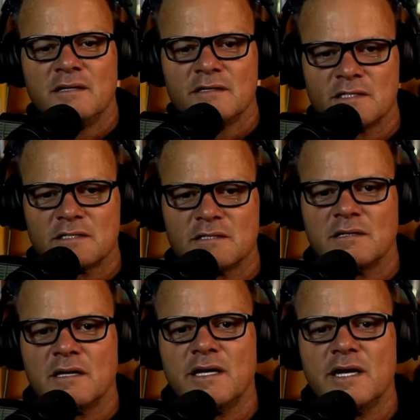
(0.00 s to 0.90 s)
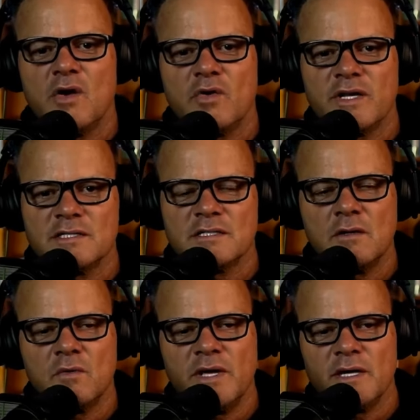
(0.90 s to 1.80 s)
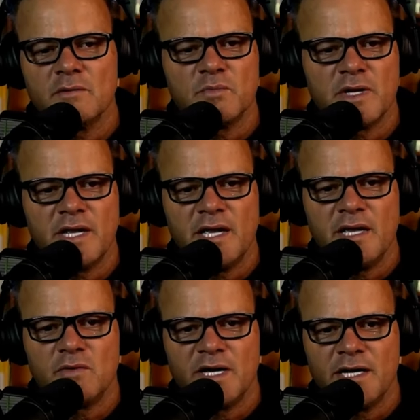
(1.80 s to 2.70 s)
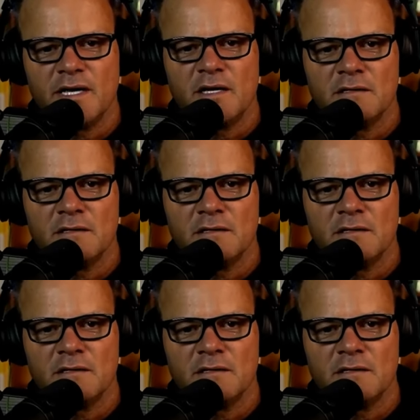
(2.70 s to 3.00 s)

just I notice, oh wait, I'm in my head right now.